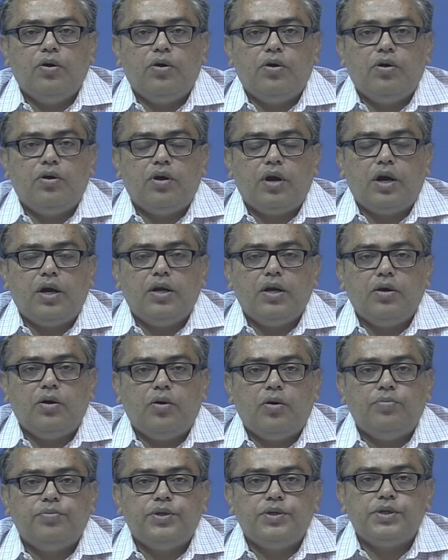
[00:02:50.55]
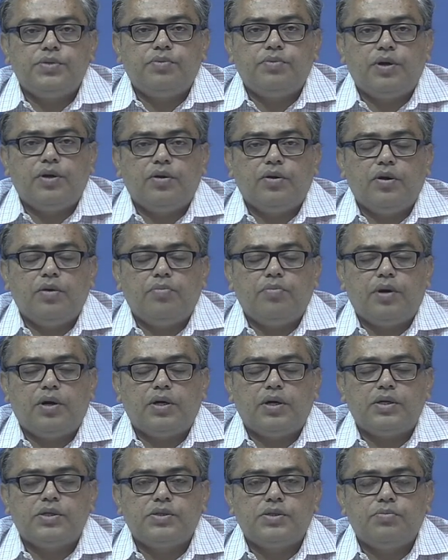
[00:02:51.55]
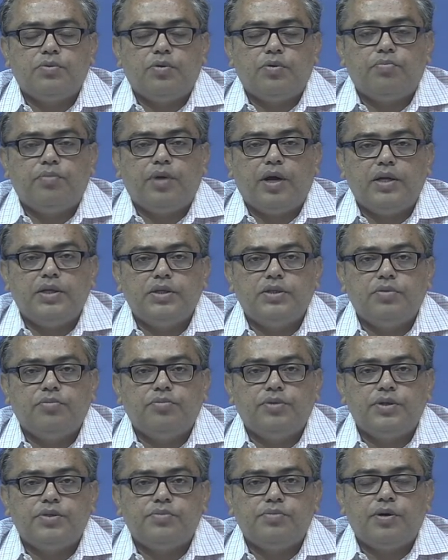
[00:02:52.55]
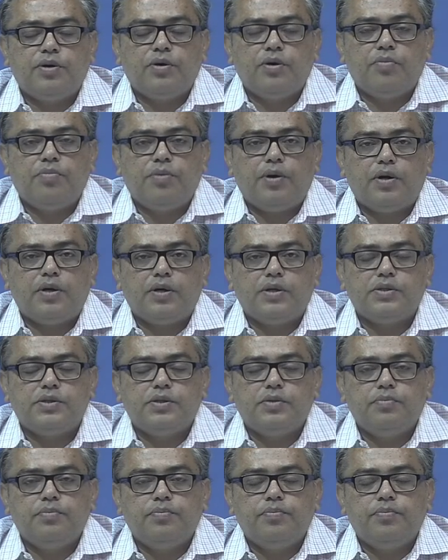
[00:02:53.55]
running of this particular partnership or managing of this particular partnership.